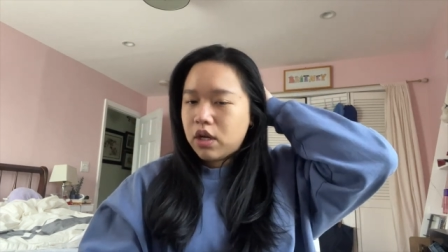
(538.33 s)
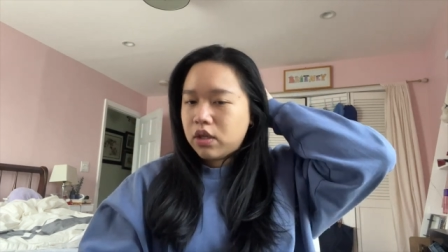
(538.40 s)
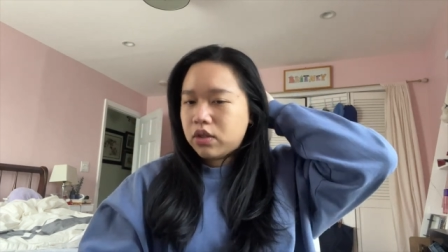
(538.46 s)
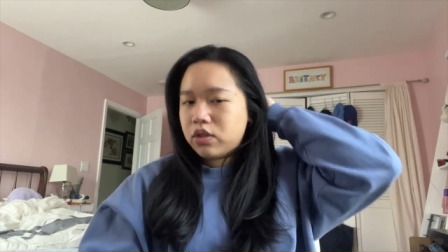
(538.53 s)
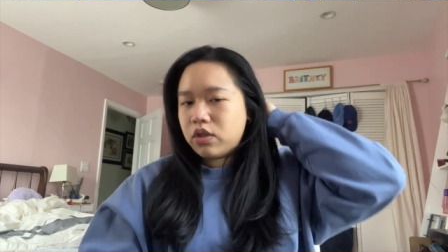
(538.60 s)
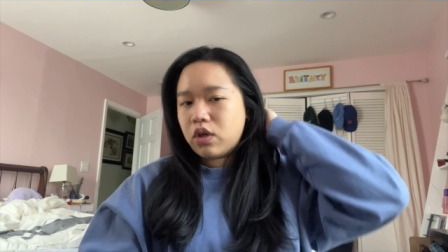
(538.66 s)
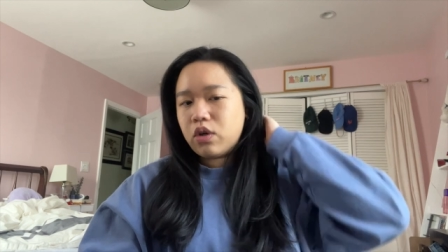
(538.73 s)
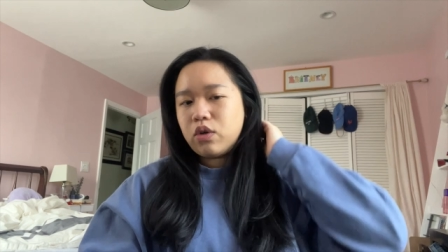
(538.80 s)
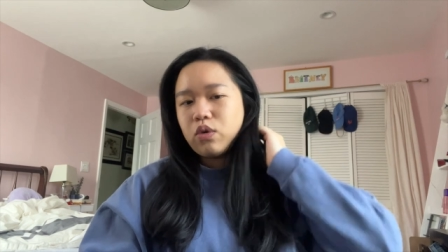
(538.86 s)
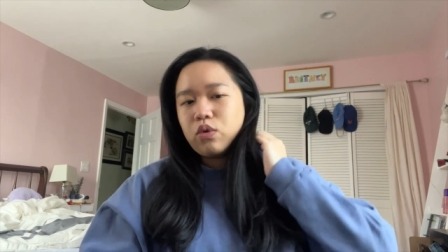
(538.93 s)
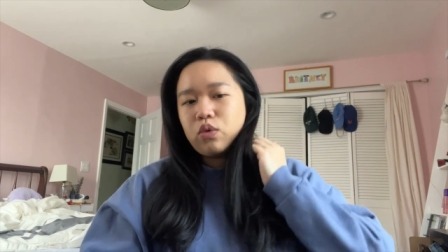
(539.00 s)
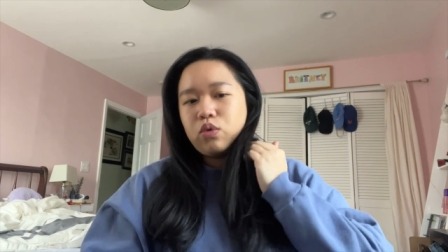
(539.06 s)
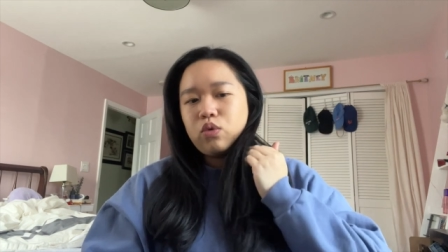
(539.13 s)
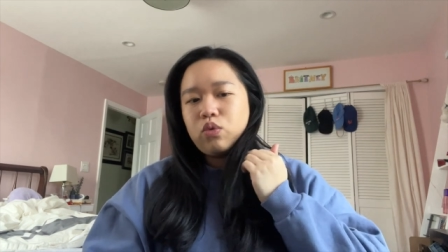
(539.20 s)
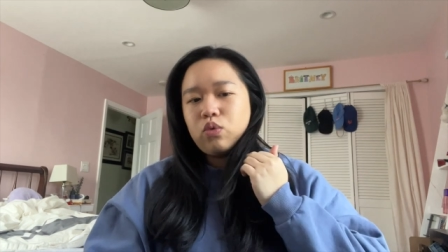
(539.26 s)

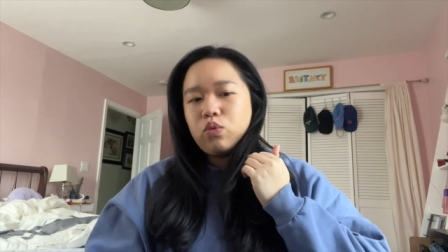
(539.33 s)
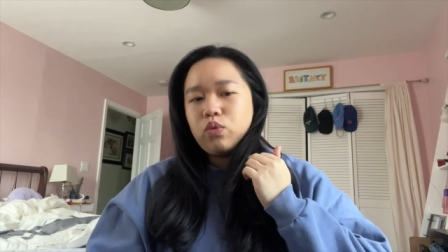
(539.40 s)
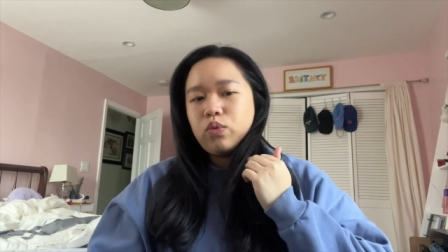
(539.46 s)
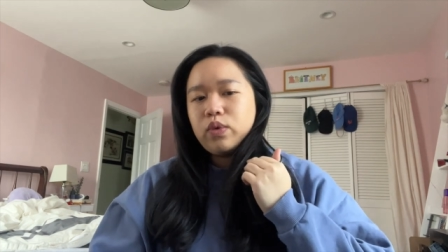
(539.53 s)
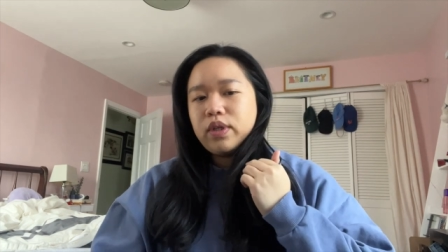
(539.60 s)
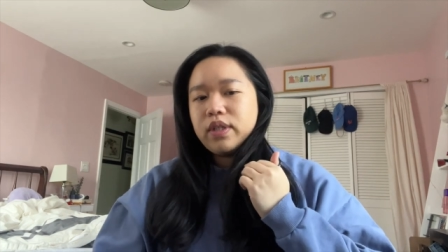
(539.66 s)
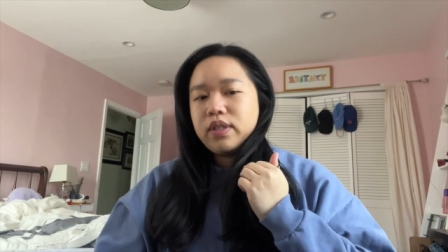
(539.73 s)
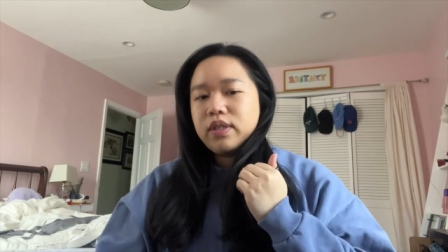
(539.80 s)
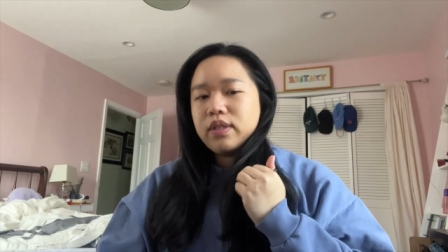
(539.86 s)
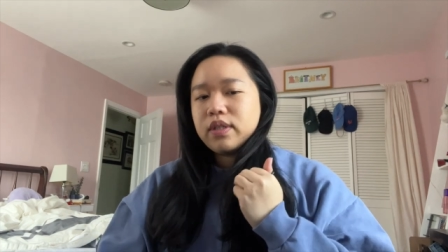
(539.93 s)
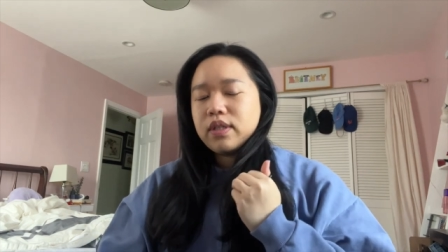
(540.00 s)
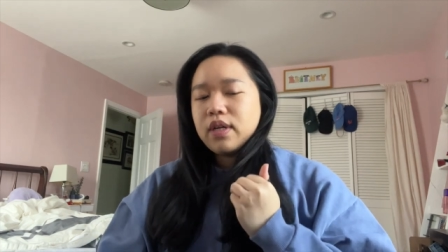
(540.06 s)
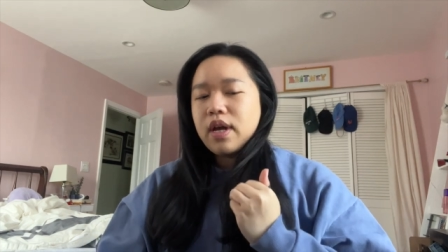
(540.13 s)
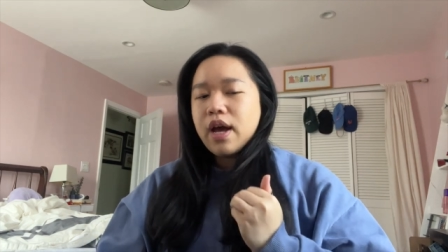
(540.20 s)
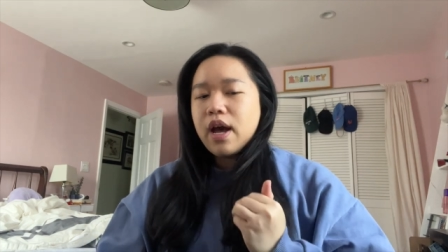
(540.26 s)
So it's
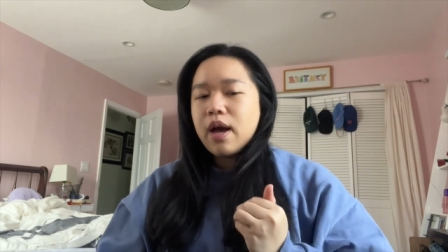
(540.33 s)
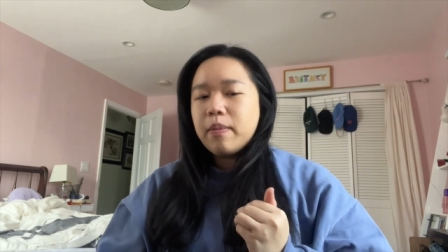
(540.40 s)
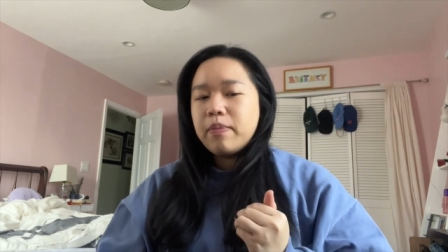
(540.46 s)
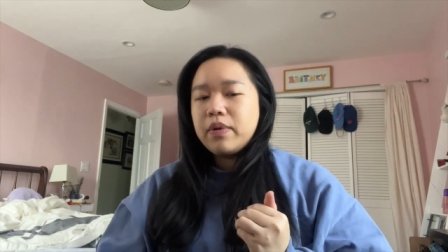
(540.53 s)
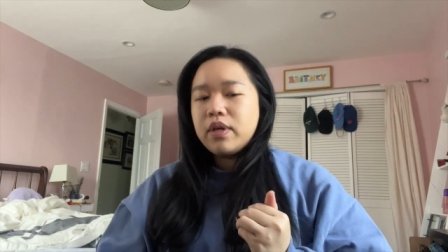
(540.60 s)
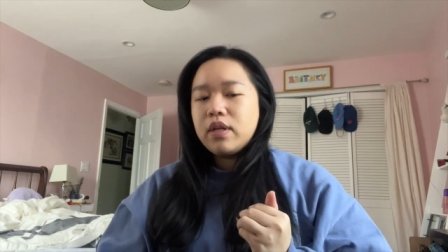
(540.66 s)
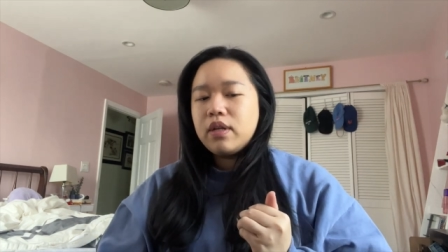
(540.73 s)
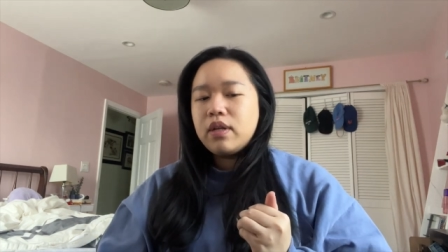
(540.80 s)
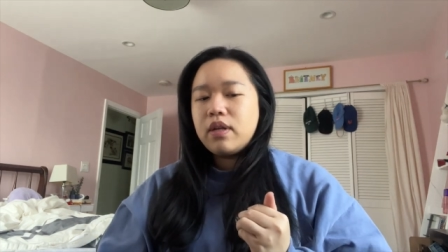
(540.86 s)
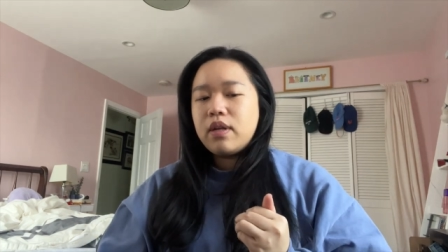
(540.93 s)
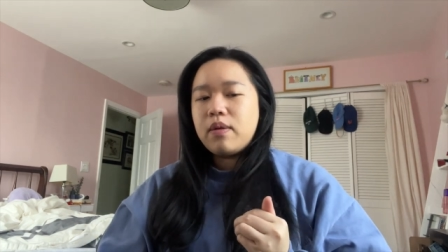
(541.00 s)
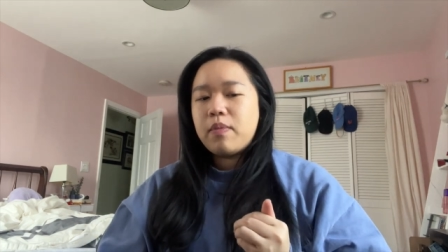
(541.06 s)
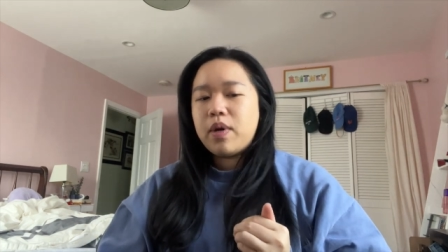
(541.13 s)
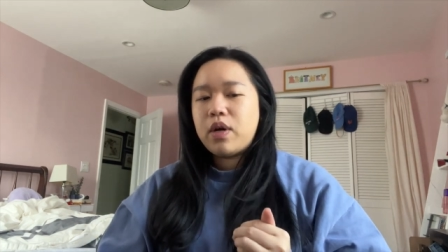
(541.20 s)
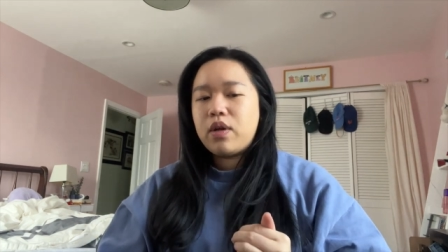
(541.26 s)
gonna happen in
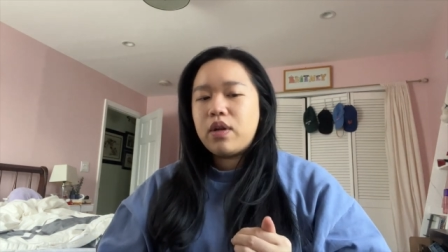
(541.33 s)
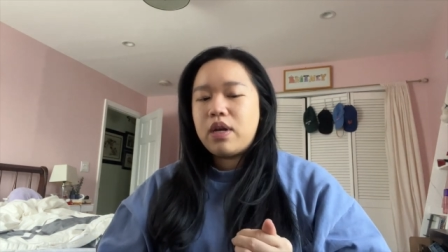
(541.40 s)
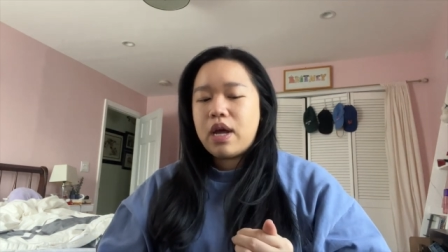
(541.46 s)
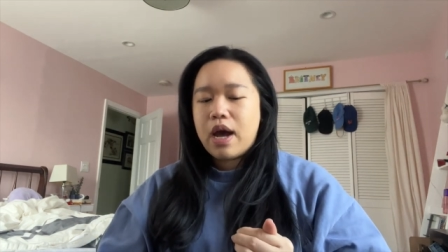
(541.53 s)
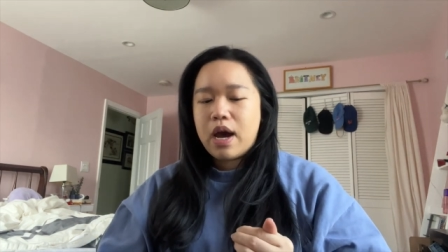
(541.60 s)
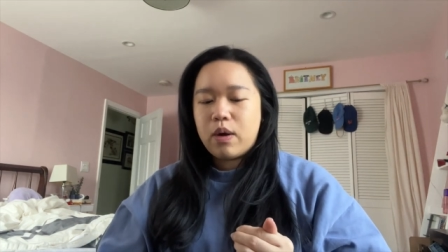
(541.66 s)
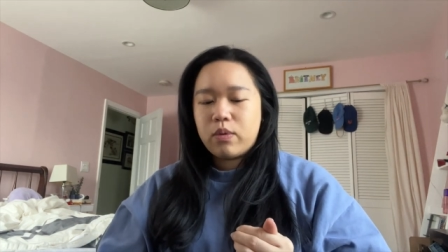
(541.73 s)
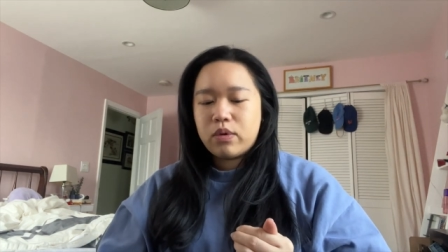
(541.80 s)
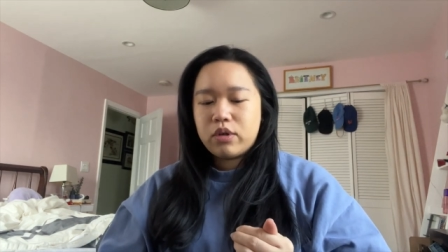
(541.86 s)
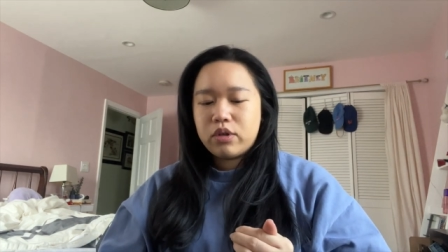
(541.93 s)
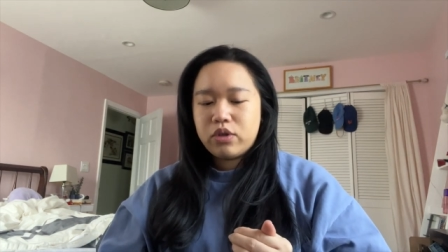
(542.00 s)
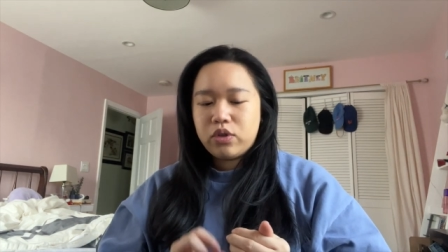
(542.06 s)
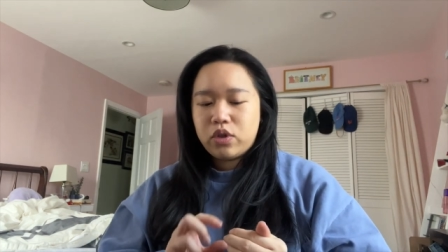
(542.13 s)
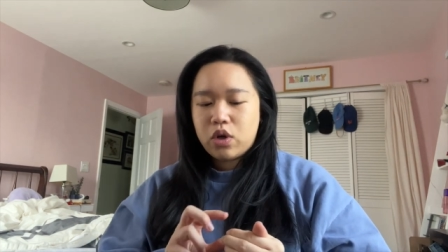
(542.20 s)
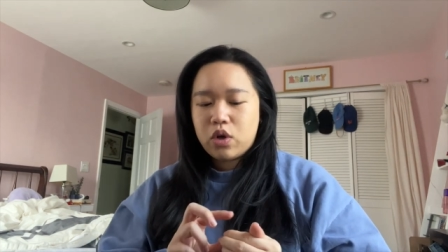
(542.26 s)
about an hour or
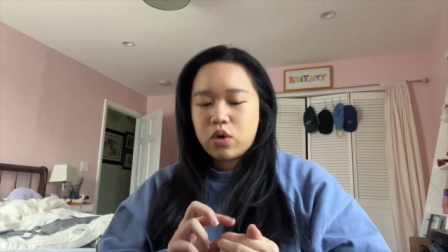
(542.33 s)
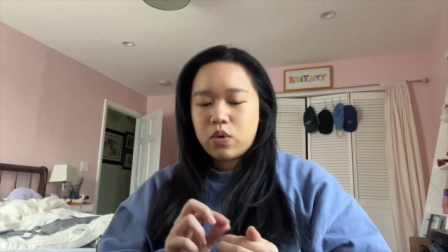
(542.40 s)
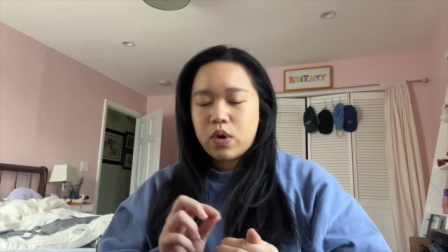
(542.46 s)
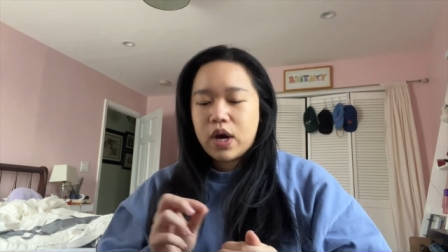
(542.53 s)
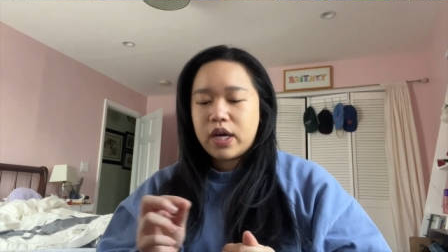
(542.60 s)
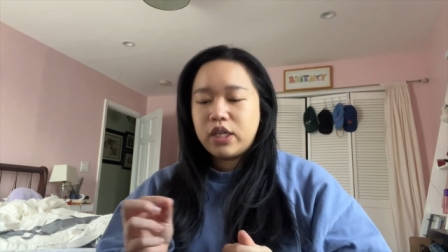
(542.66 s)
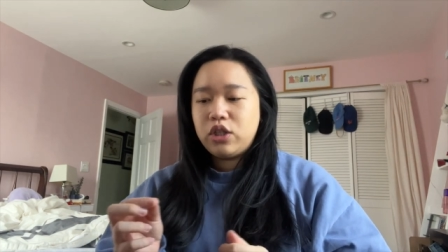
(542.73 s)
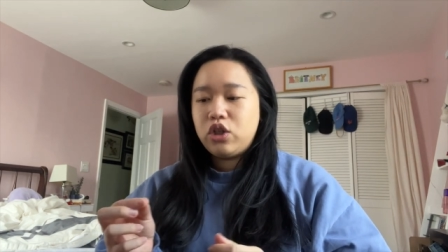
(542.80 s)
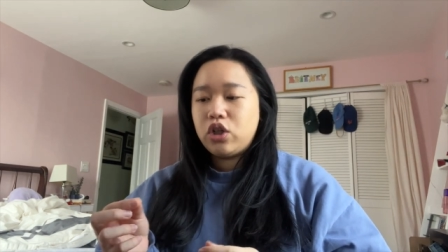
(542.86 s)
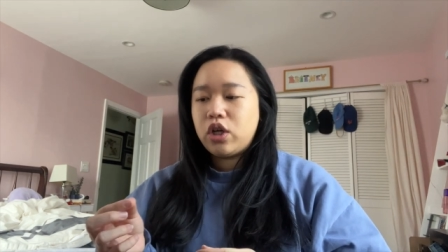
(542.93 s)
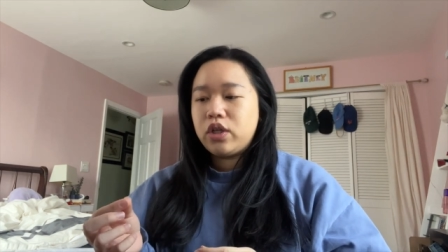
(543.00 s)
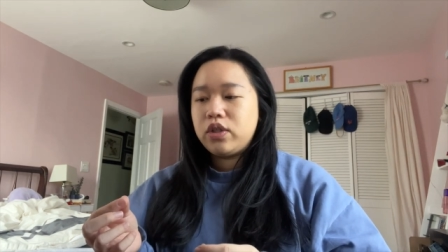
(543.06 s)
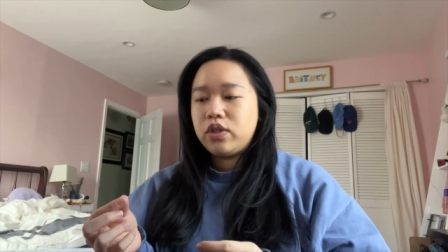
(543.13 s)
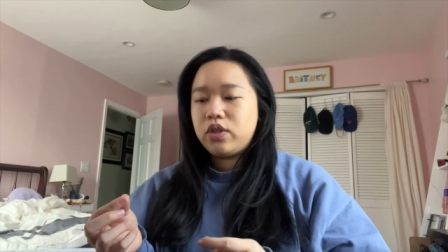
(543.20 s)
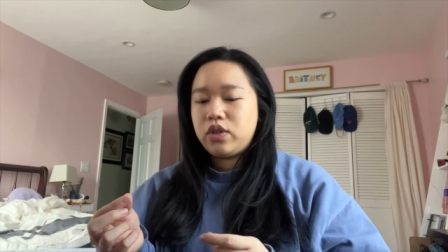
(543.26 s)
so. I
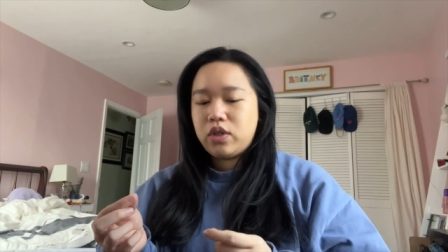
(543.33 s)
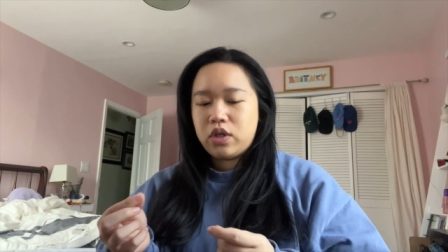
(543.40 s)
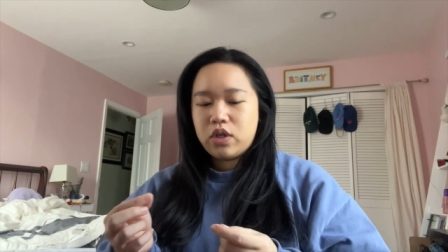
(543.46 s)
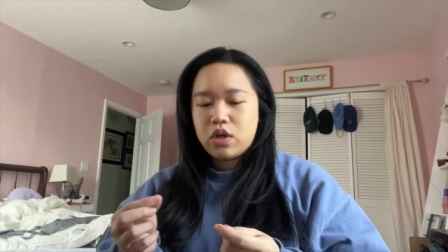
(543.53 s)
just